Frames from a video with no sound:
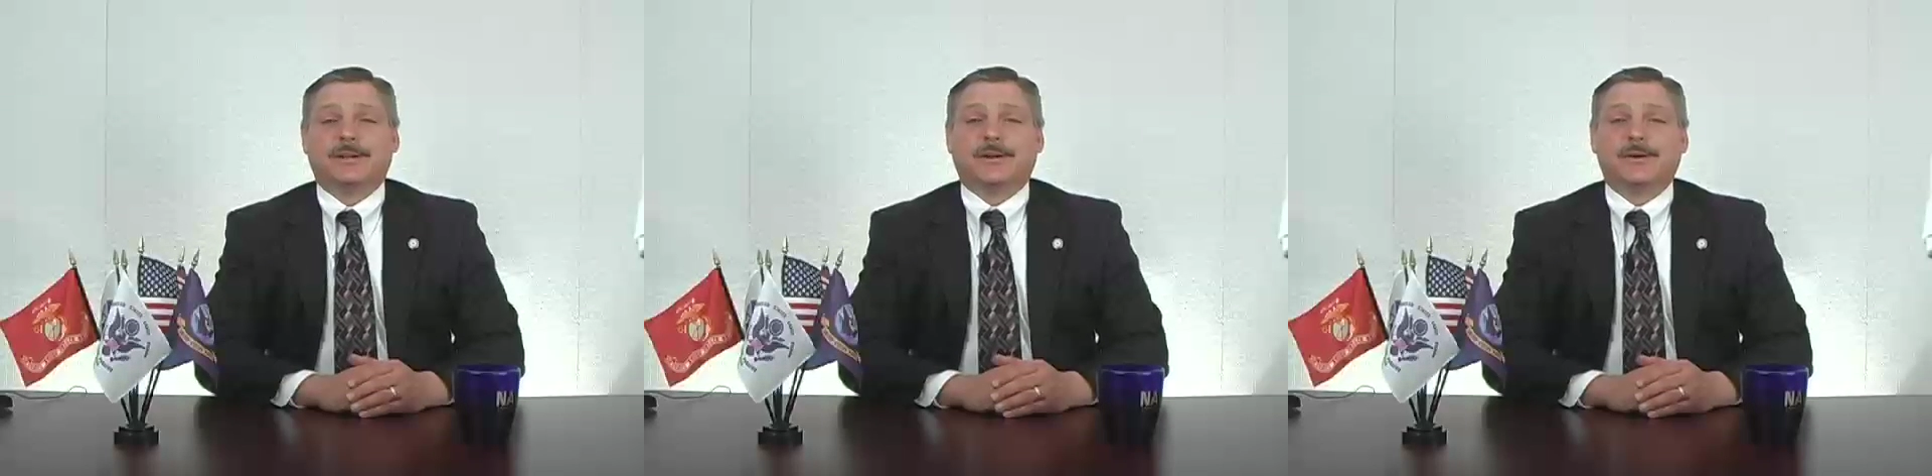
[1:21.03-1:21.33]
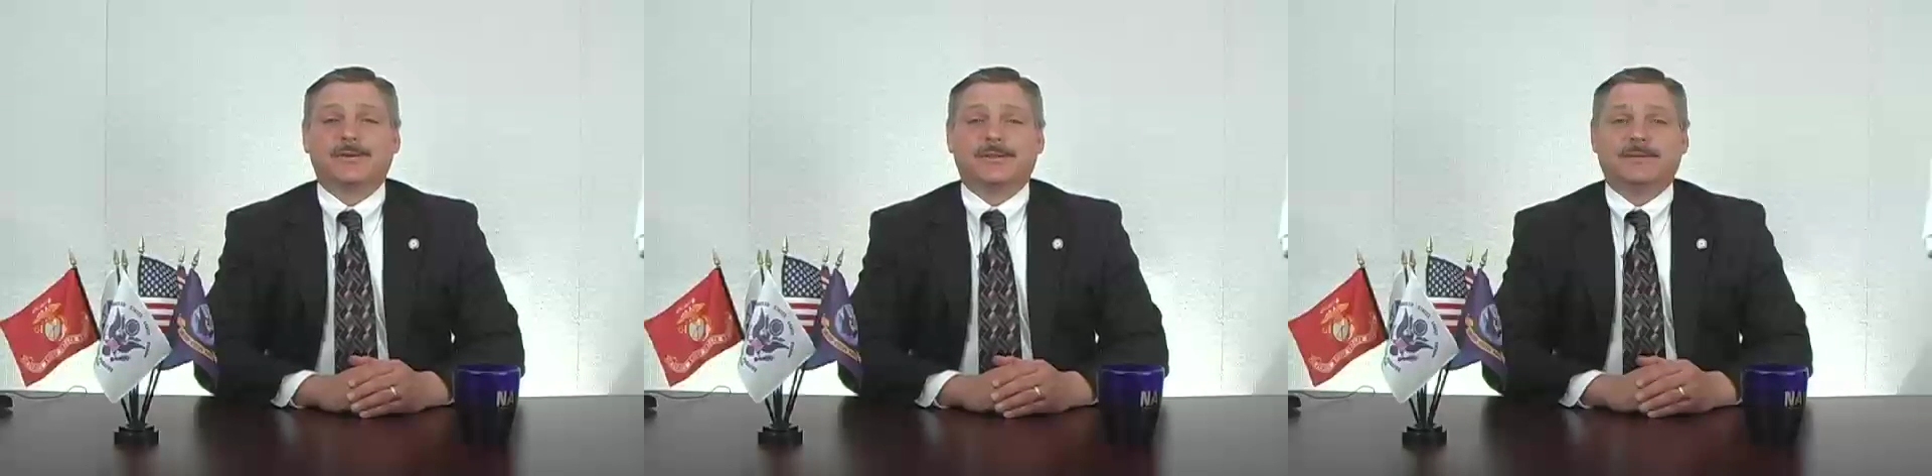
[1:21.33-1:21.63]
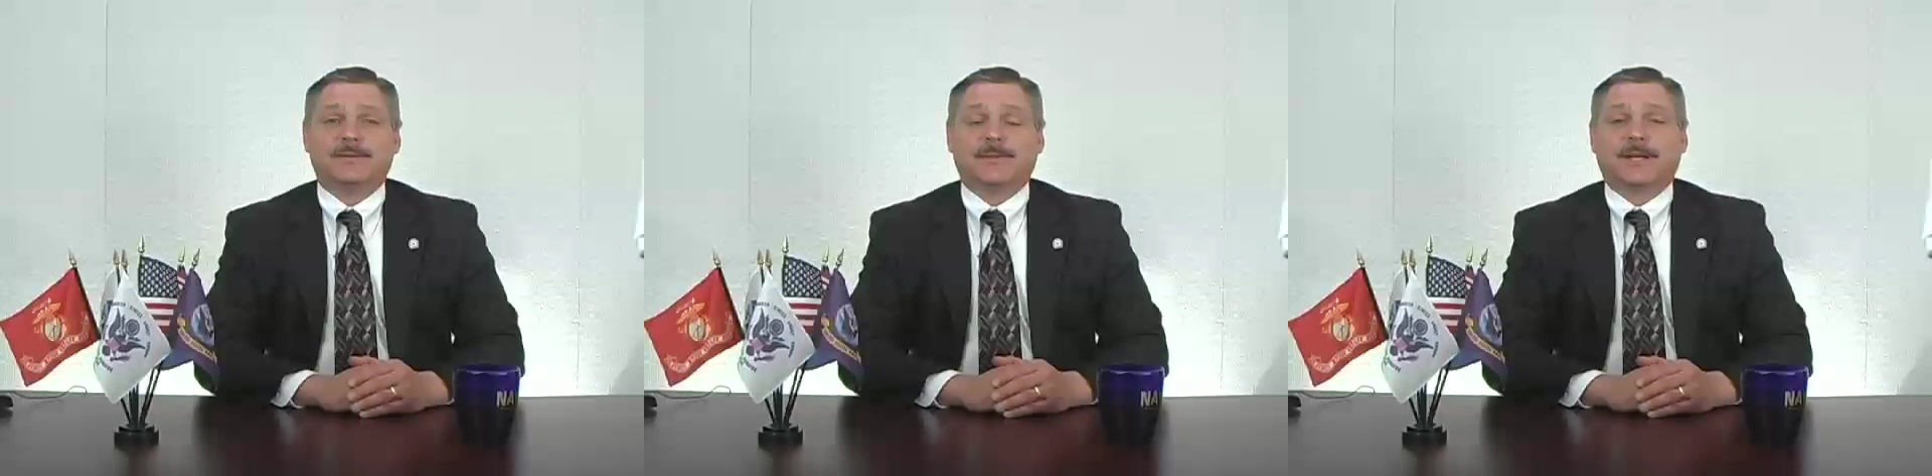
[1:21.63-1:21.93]
to go
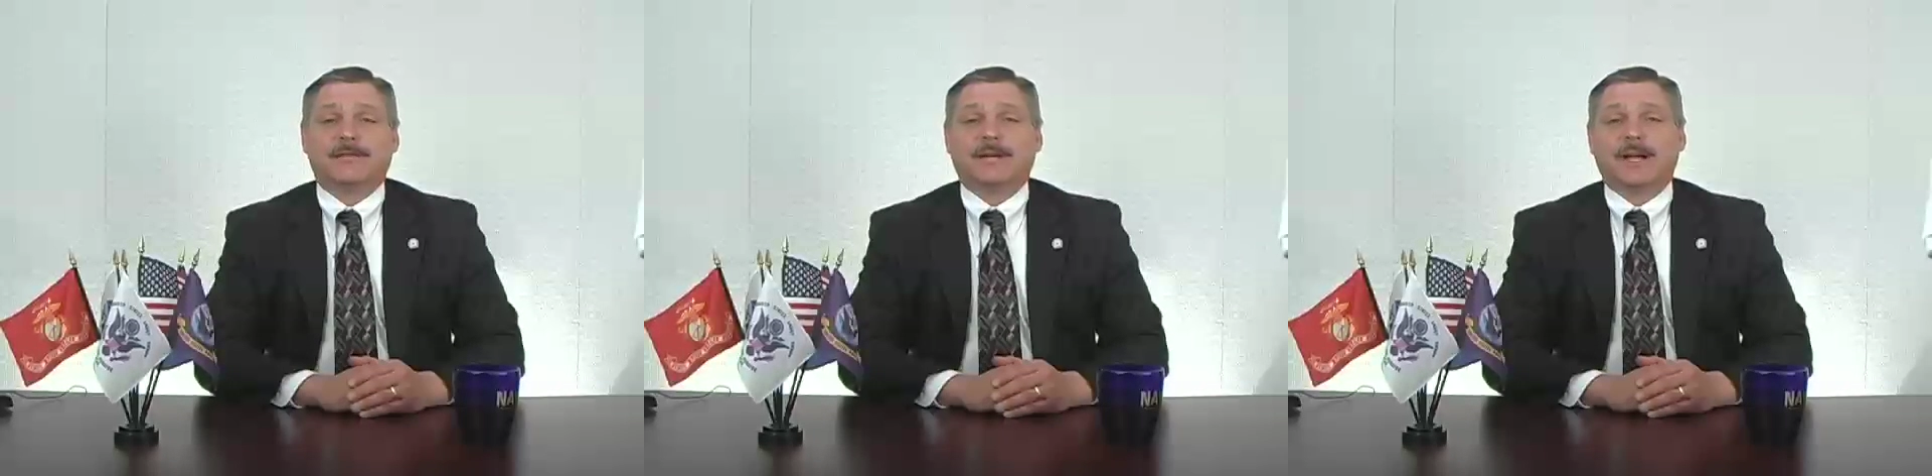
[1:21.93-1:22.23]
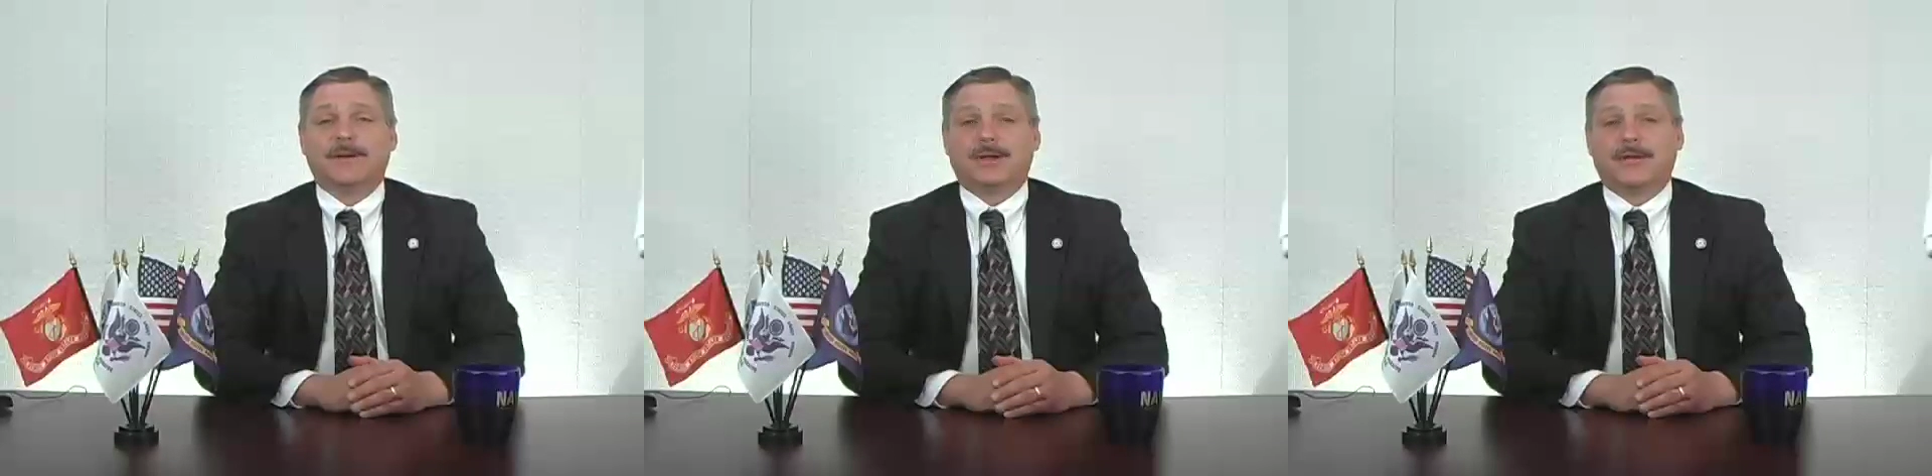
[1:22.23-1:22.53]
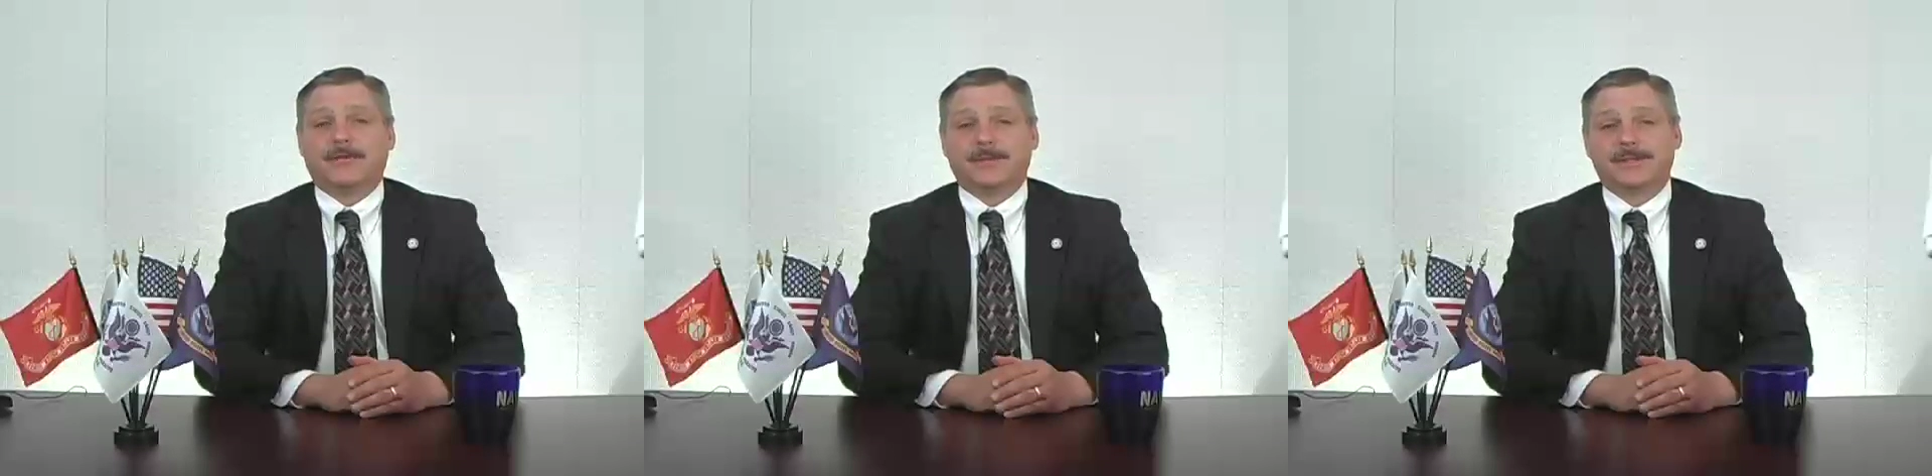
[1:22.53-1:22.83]
to the McHenry County
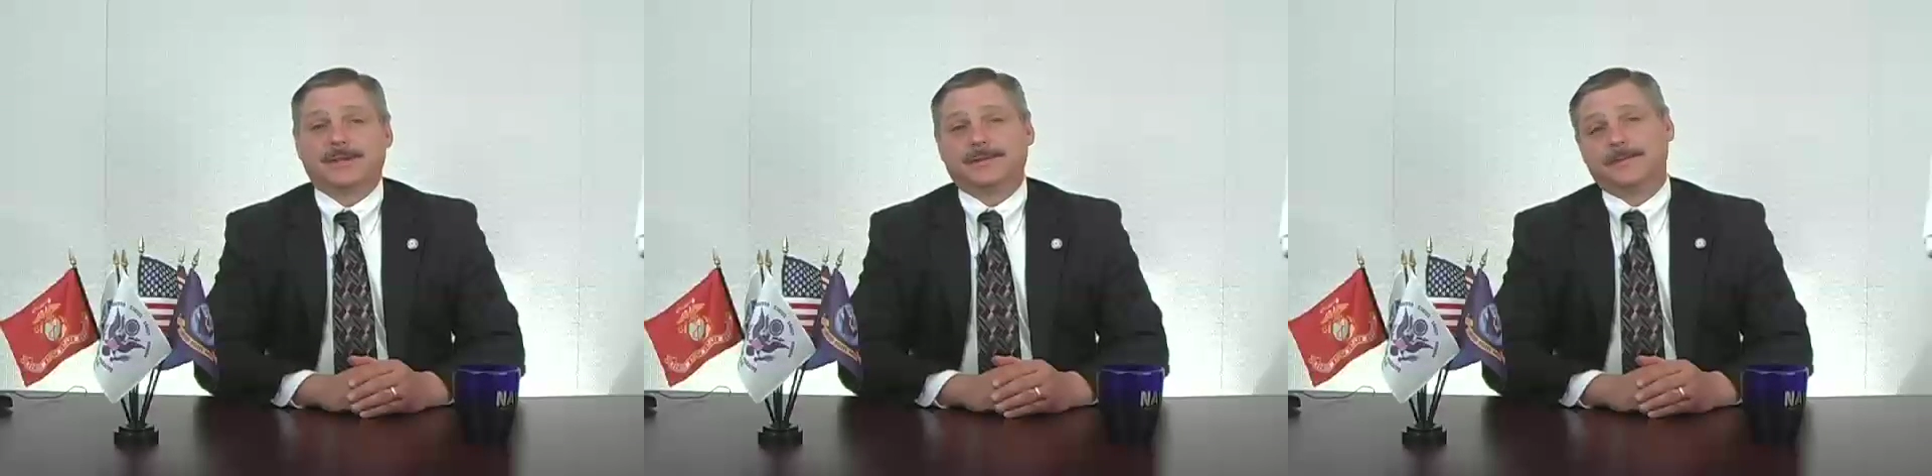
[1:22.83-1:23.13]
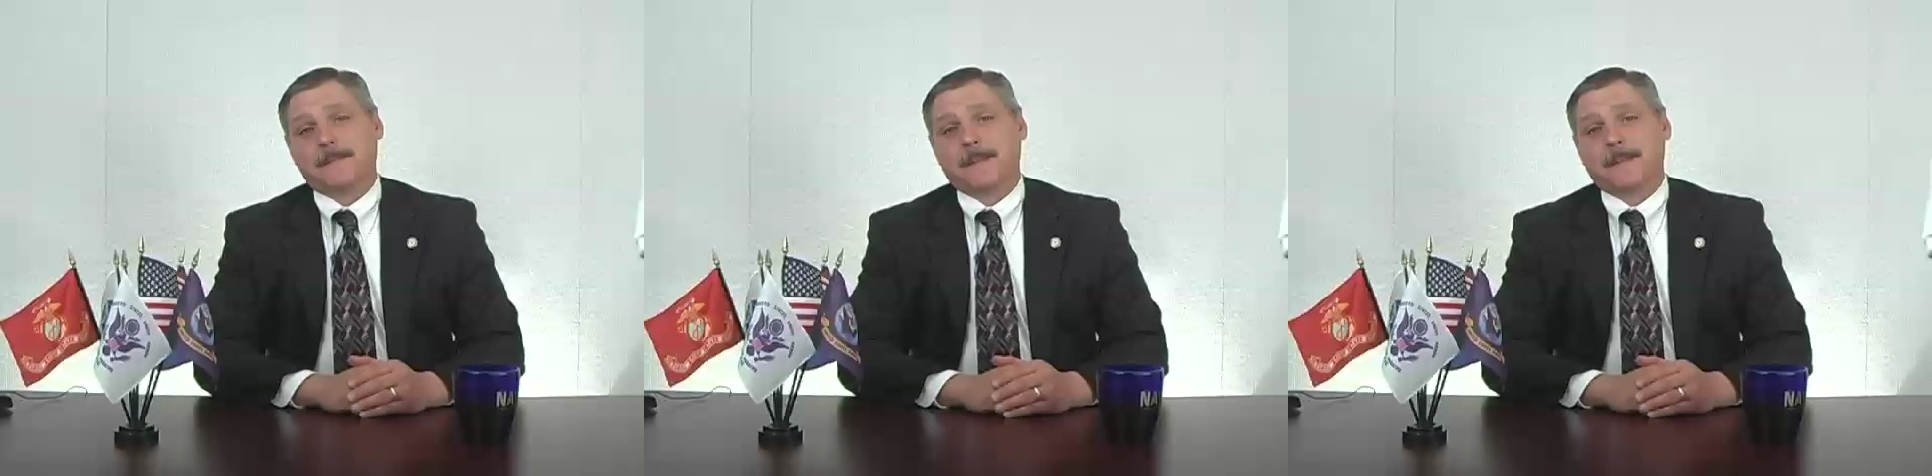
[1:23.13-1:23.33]
Government Center